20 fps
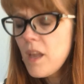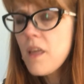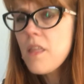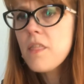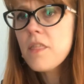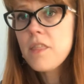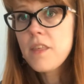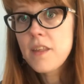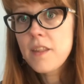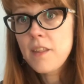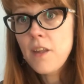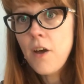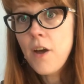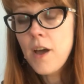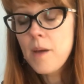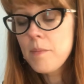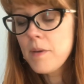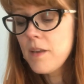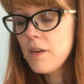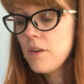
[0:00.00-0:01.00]
This
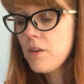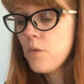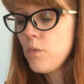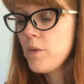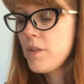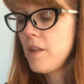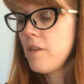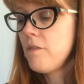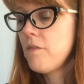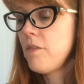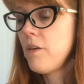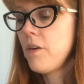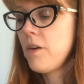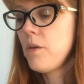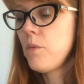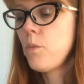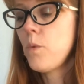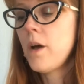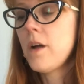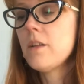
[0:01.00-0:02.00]
hobbit was a very
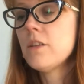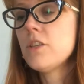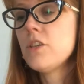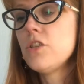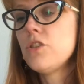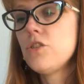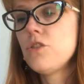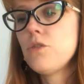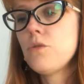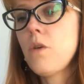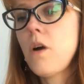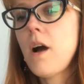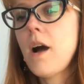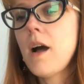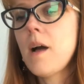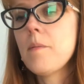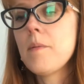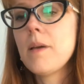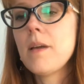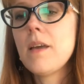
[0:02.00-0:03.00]
well-to-do
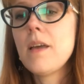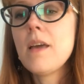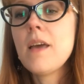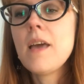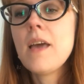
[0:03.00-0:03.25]
hobbit,